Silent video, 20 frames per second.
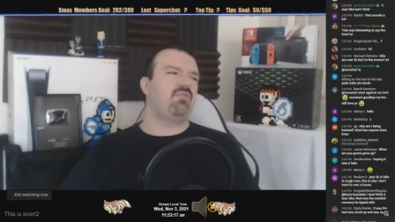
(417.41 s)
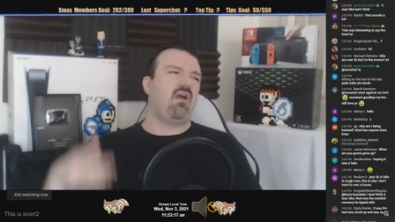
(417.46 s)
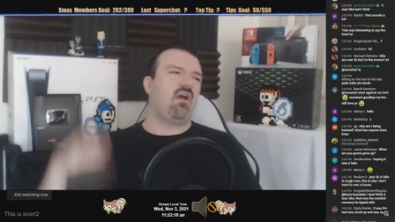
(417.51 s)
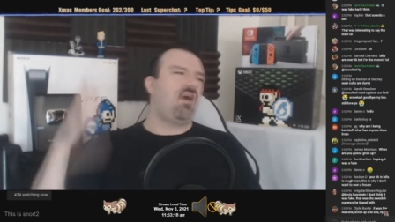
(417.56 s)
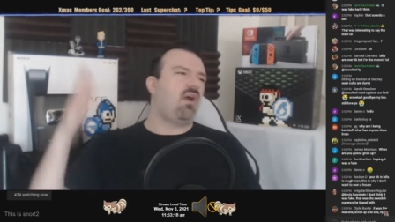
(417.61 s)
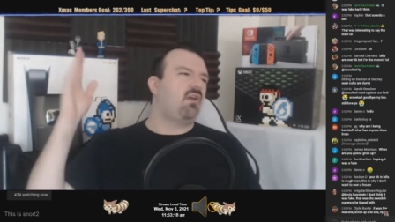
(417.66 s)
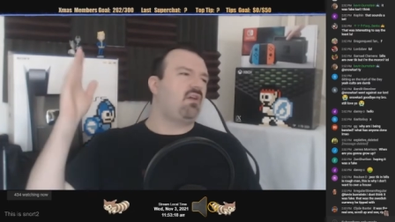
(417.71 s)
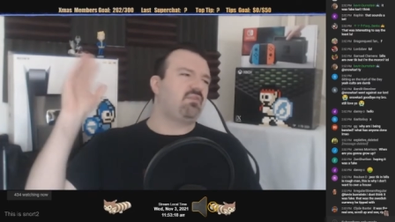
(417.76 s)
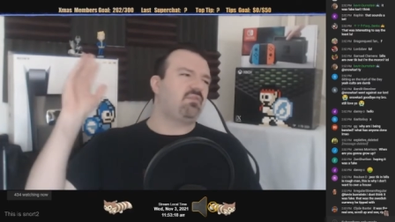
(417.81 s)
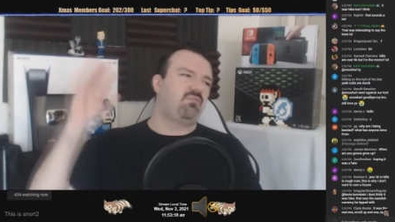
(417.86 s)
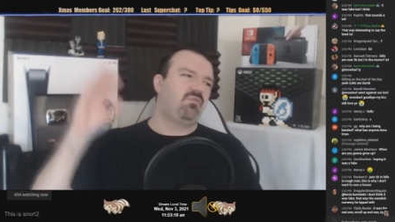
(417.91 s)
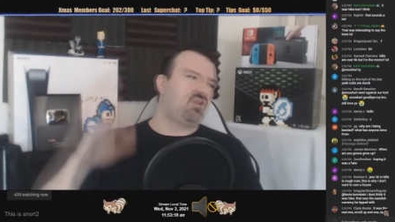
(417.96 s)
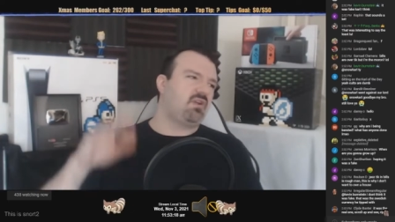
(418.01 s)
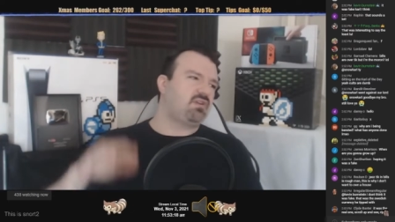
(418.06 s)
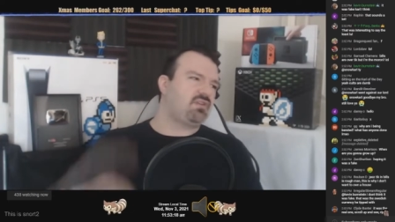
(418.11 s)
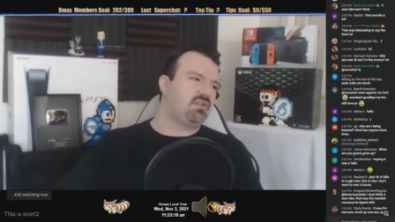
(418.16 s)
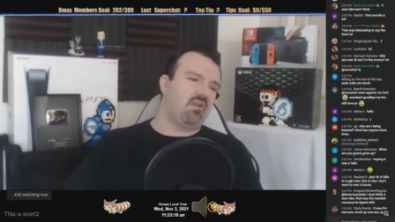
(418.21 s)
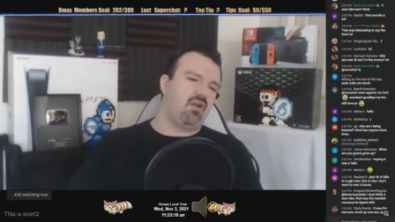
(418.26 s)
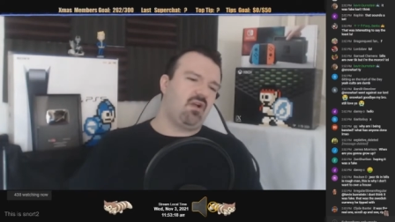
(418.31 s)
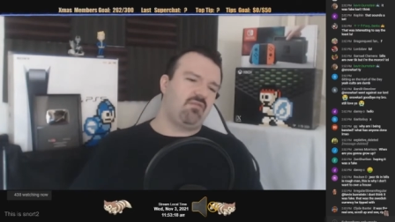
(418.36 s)
I'll just
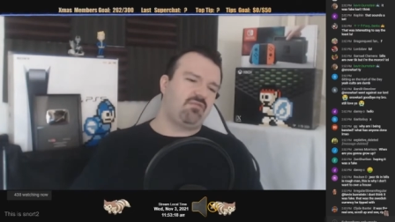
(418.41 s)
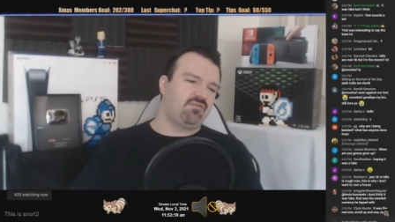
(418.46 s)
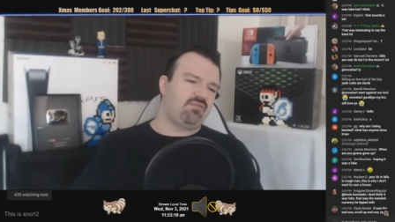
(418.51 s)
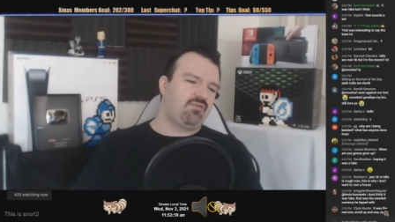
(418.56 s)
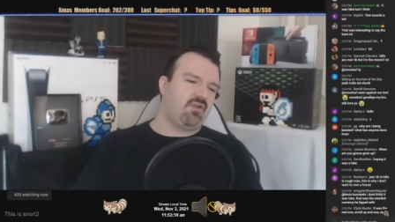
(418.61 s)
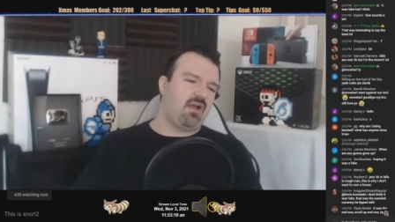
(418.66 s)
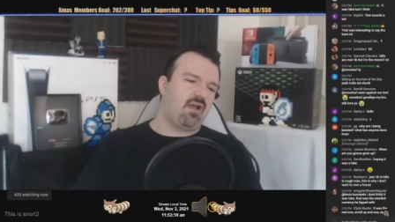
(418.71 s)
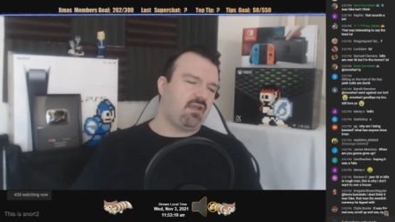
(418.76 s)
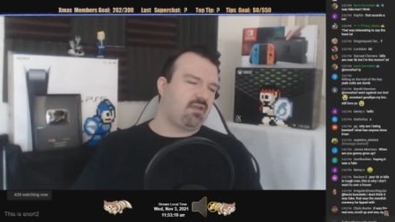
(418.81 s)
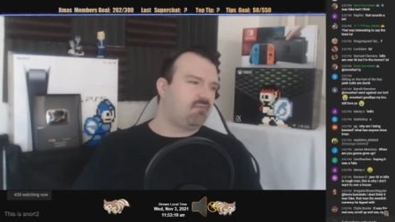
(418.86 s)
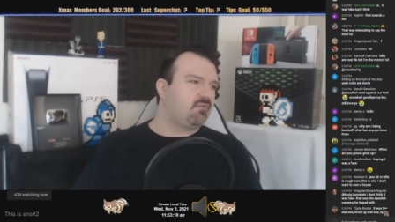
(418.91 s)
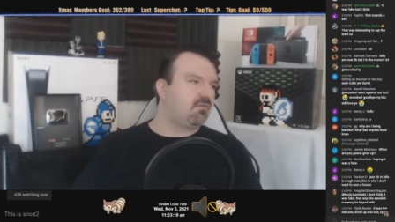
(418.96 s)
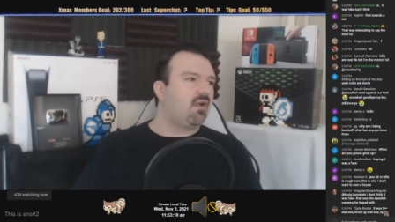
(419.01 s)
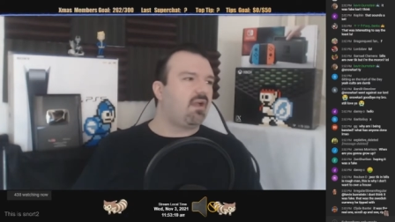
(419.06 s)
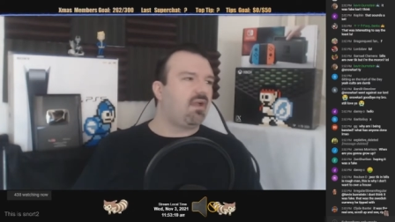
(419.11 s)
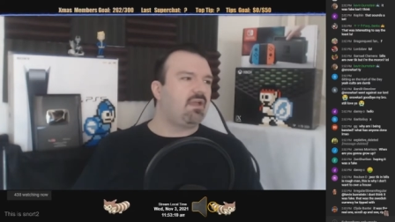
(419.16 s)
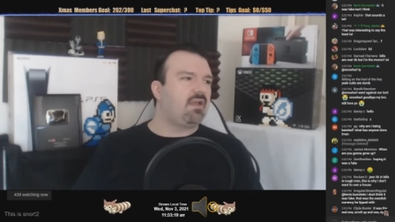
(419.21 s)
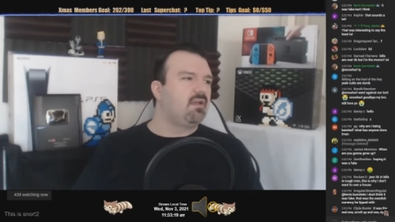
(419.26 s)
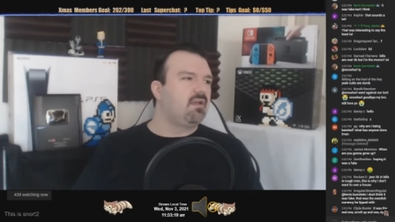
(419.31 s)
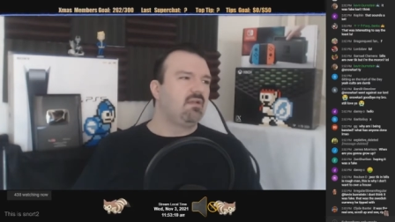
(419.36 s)
brush it off, it's fine,
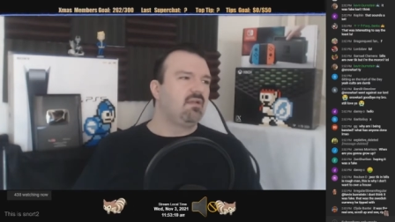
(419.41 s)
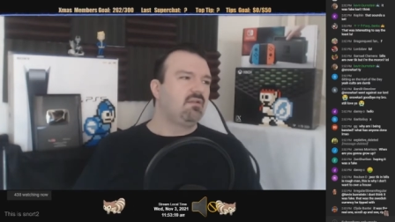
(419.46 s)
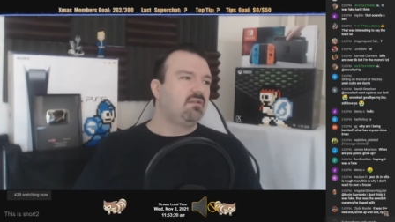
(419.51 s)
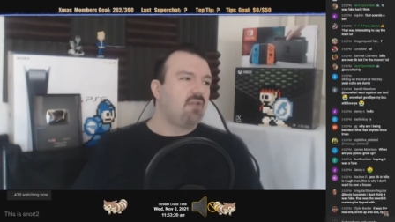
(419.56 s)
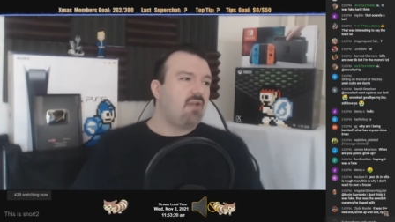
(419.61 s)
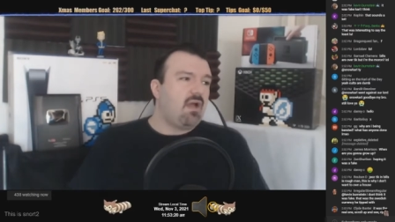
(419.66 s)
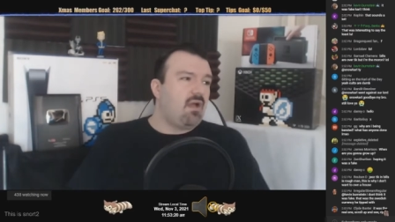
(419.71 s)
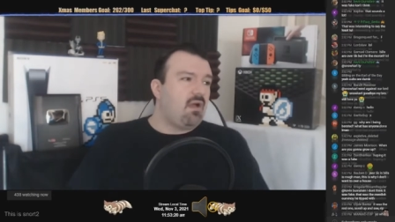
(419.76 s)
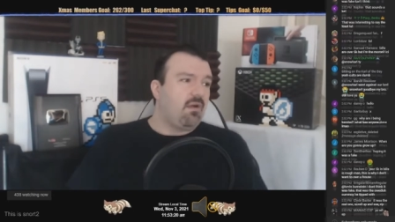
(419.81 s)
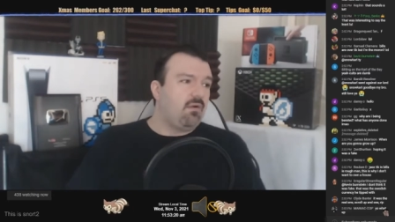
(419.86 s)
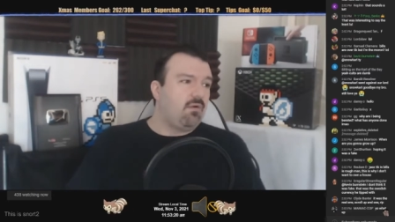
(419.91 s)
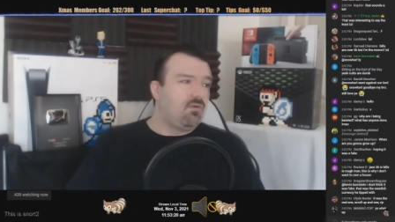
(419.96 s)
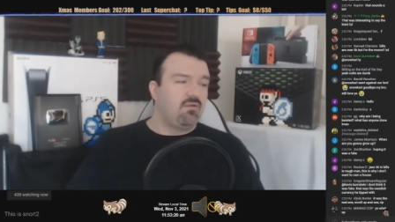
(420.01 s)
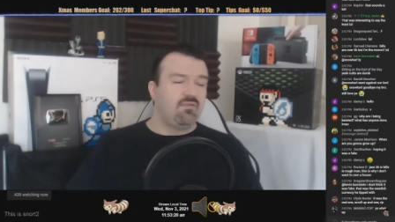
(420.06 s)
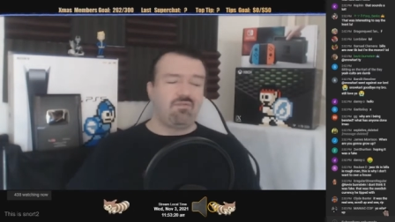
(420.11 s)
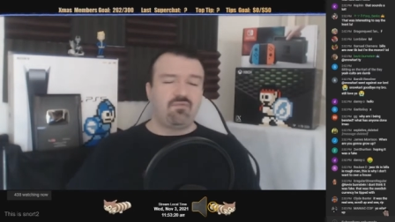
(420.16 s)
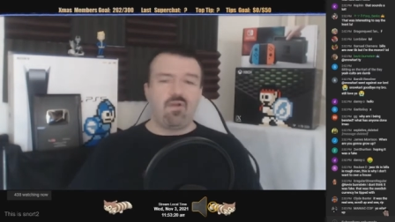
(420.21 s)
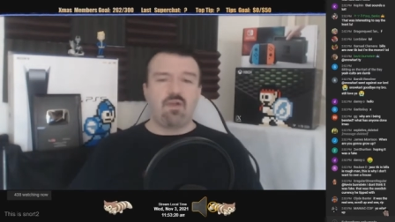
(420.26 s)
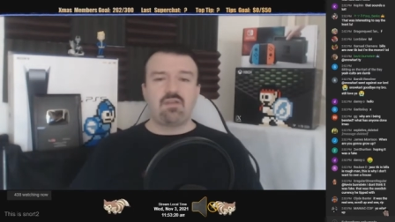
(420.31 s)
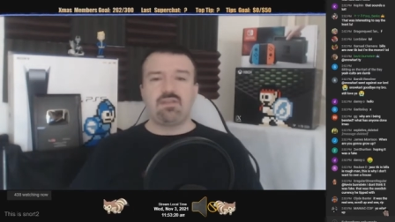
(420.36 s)
right? No,
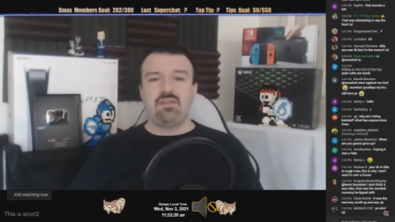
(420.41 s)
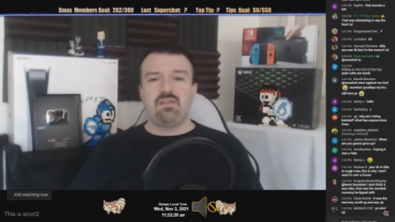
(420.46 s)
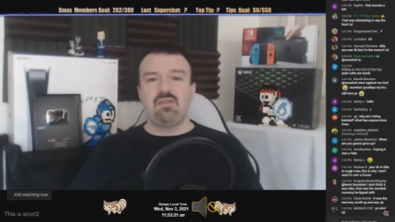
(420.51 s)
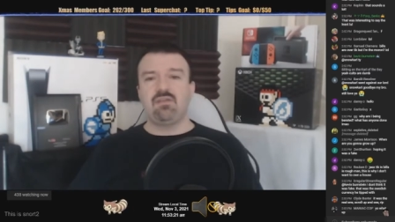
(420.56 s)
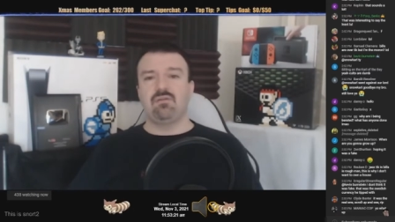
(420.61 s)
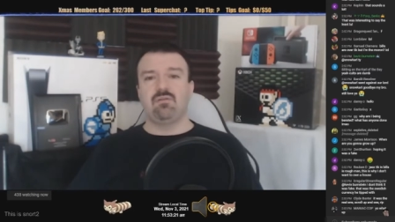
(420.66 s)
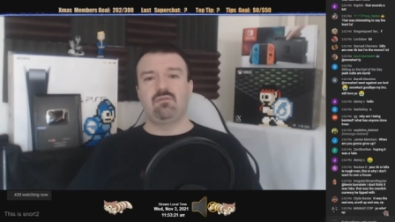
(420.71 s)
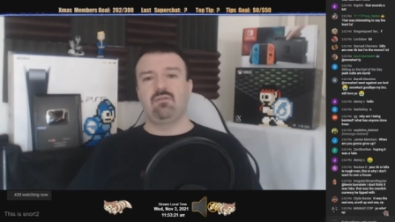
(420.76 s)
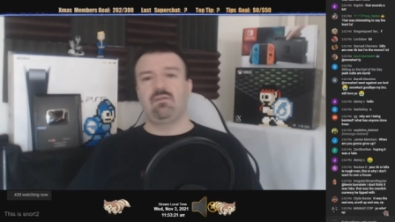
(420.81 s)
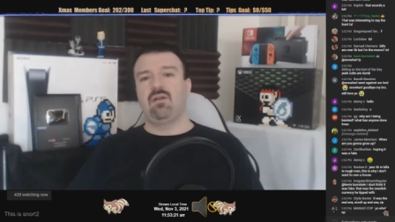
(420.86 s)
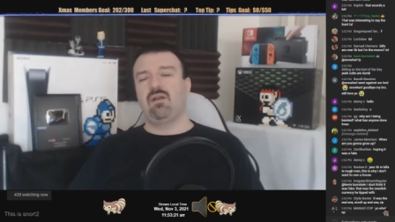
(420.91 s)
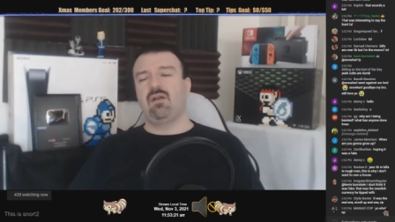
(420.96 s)
fuck you.